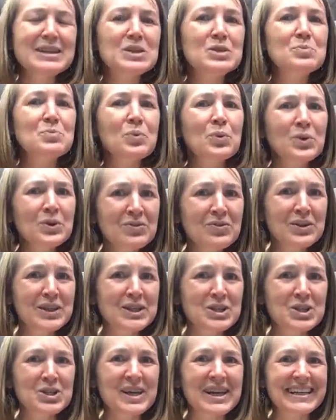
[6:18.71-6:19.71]
This
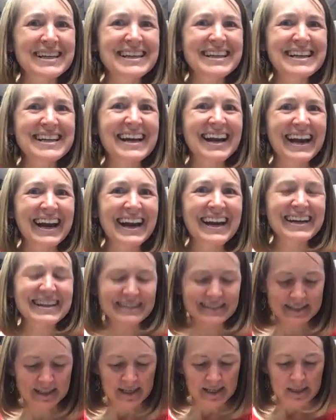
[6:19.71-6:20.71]
privilege that he
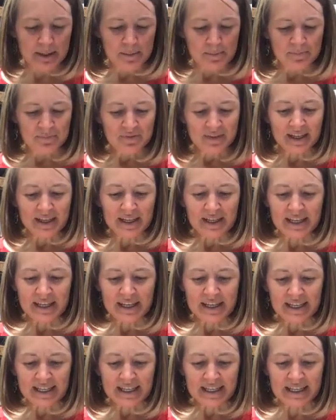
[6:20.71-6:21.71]
has,
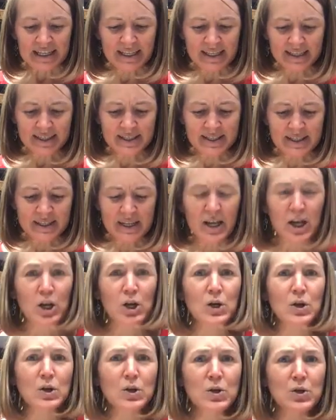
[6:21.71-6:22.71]
he doesn't
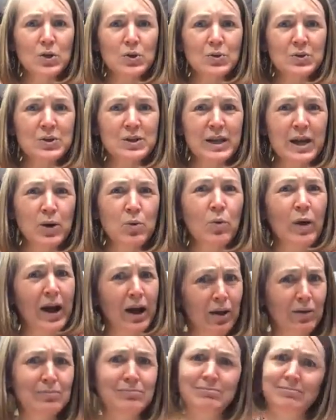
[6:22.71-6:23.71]
say,
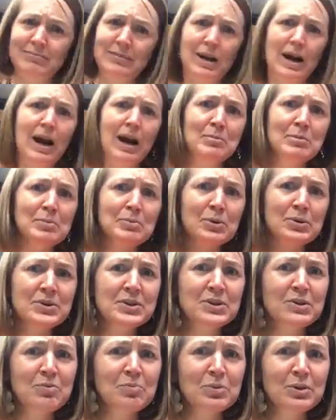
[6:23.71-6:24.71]
well, I'm a
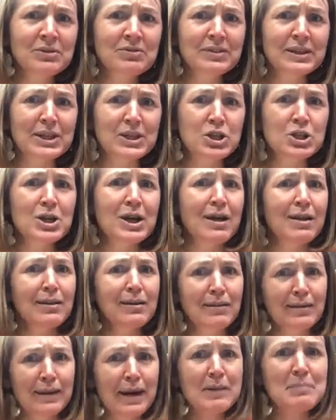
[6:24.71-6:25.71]
person of privilege,
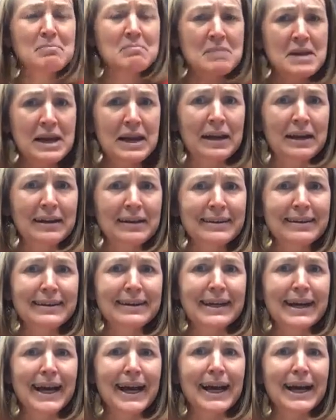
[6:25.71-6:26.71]
let me
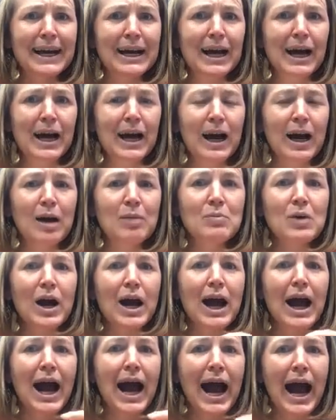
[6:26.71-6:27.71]

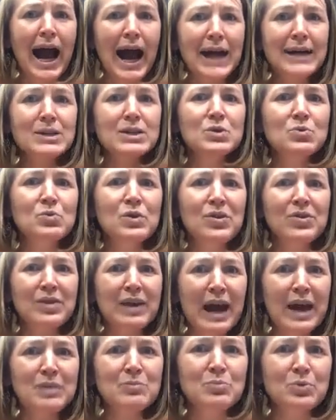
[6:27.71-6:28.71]
act
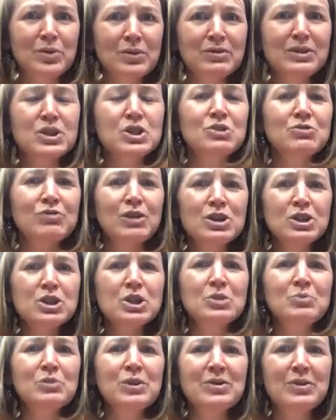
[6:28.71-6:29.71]
with that privilege,
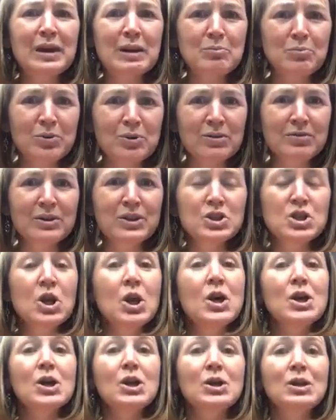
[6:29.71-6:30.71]
function with that
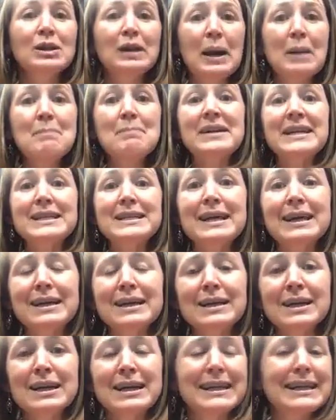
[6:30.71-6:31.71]
privilege,
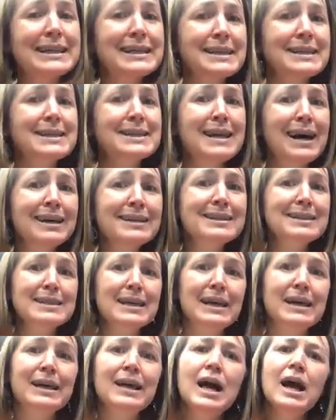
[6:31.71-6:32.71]
he does not
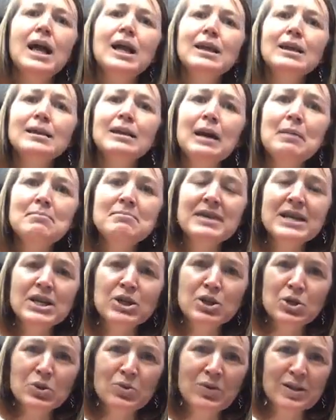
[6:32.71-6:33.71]
say, let
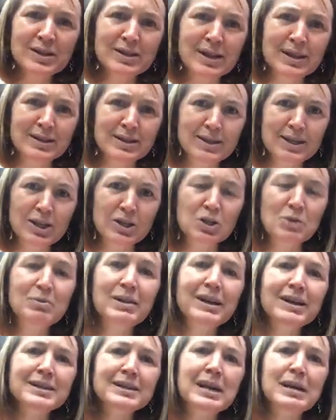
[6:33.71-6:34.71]
me do this and
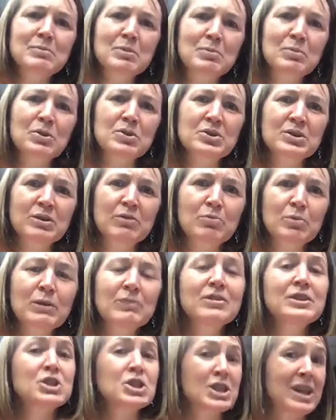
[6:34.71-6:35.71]
such because I'm a person of
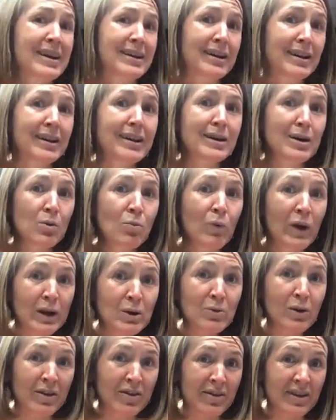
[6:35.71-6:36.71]
privilege and I can get
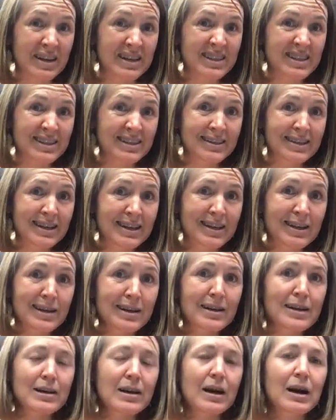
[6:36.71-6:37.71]
away with it.
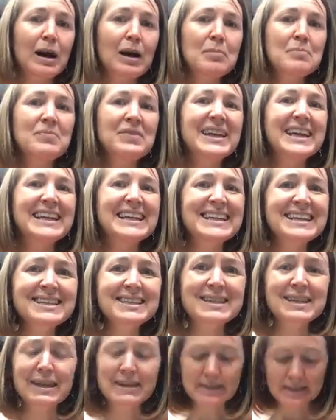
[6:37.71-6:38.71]

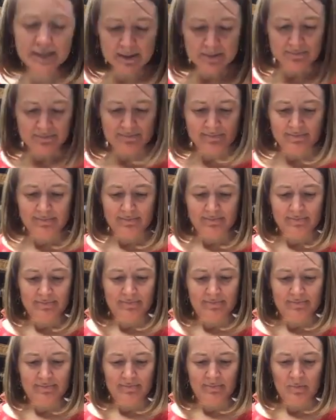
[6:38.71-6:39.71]
He says,
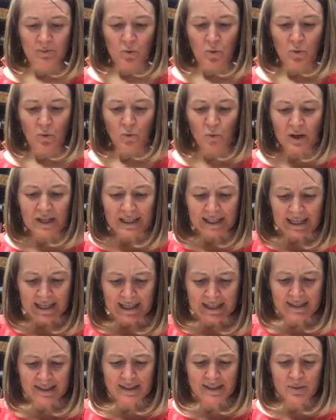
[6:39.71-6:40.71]

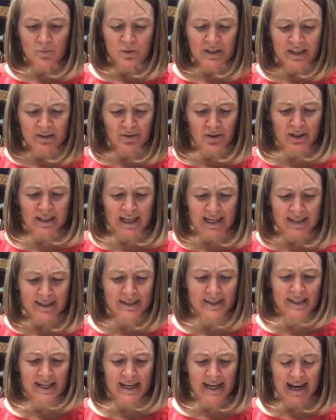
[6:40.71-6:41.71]
whatever
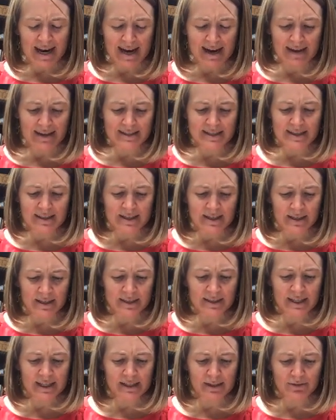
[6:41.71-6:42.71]
gains I had,
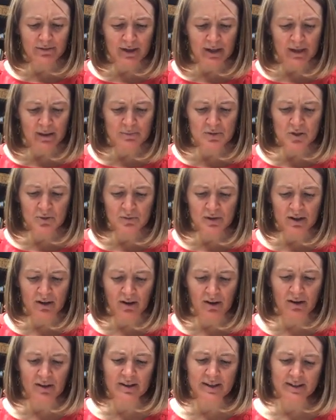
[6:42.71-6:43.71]
these I have come to
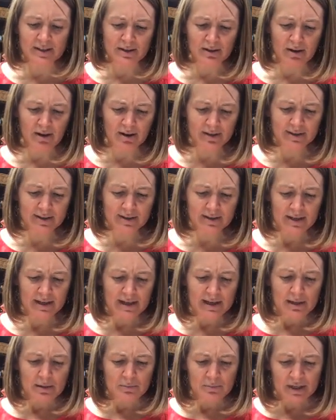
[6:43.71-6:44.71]
regard as loss
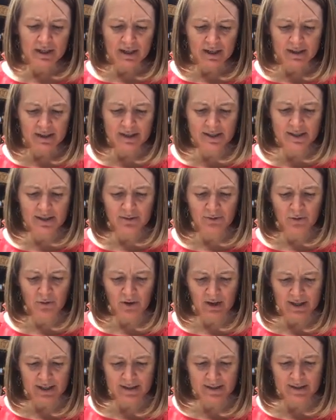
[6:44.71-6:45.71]
because of
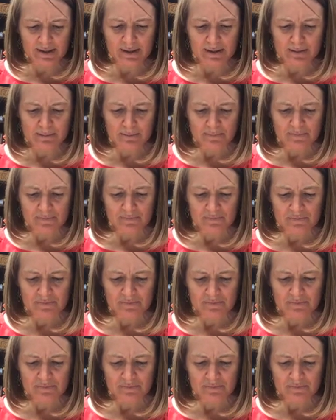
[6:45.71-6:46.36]
Christ.